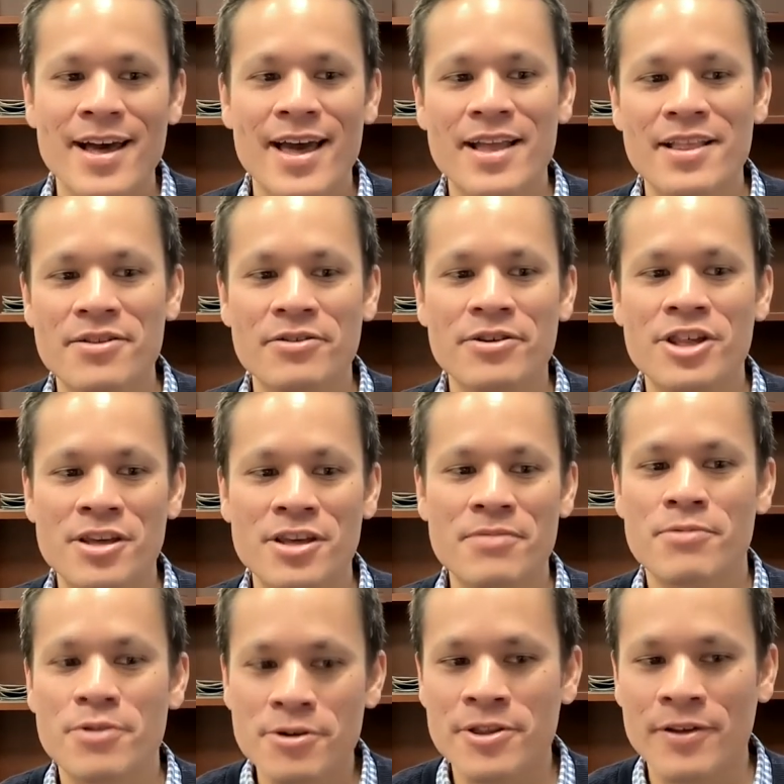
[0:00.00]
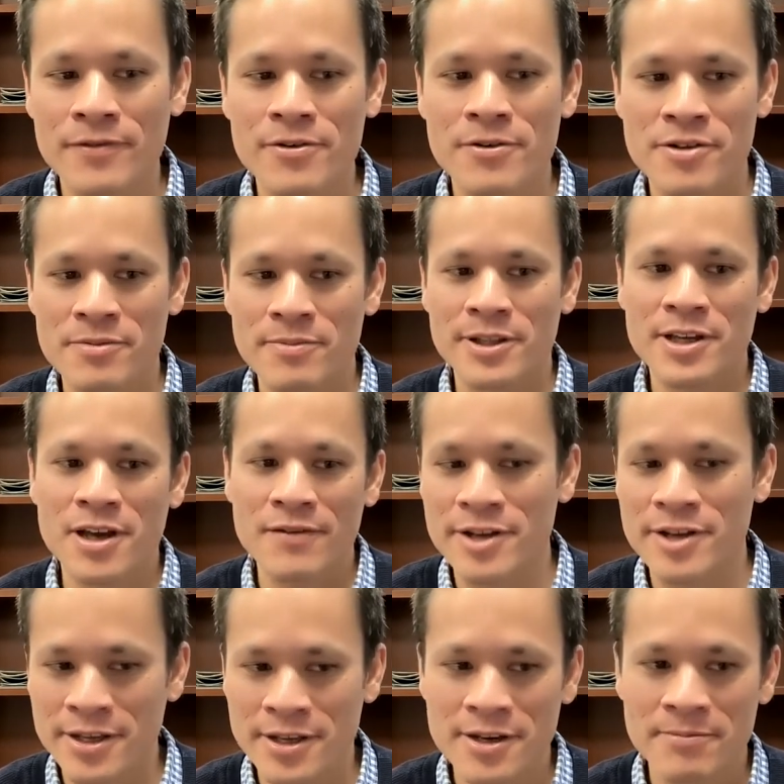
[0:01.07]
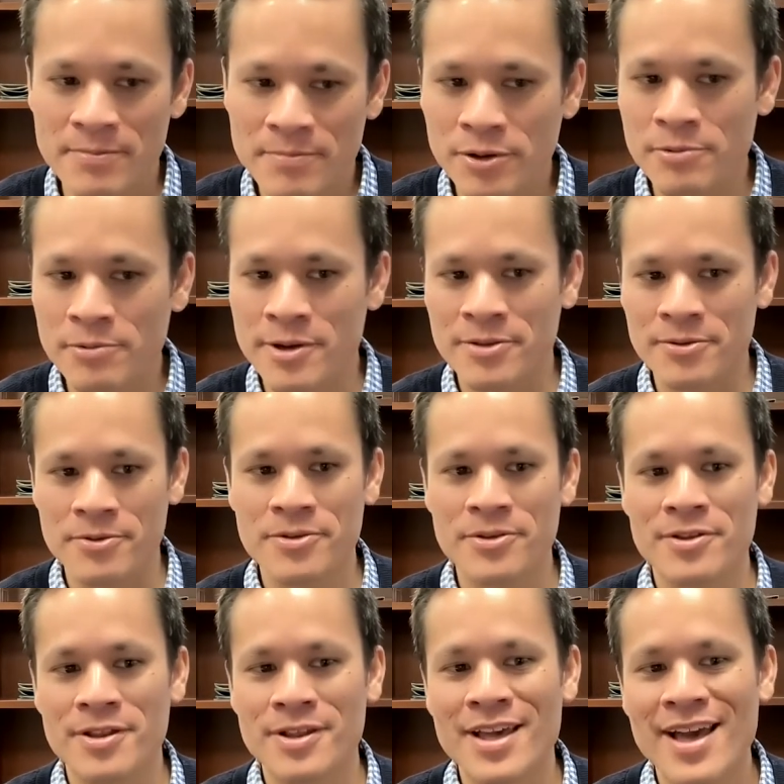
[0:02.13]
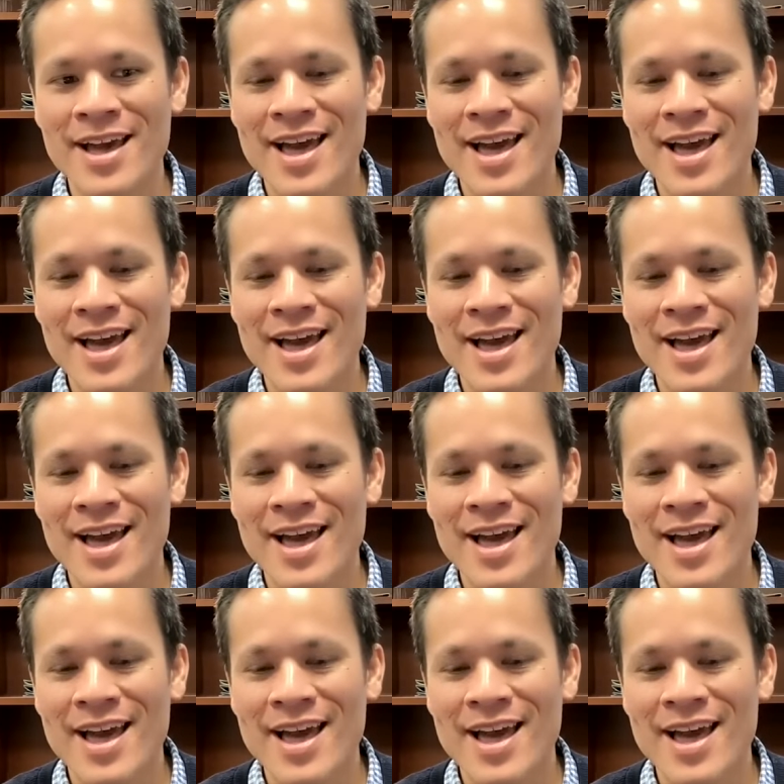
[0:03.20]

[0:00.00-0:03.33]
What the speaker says: And so she wrote, of course, about governing common pool resources.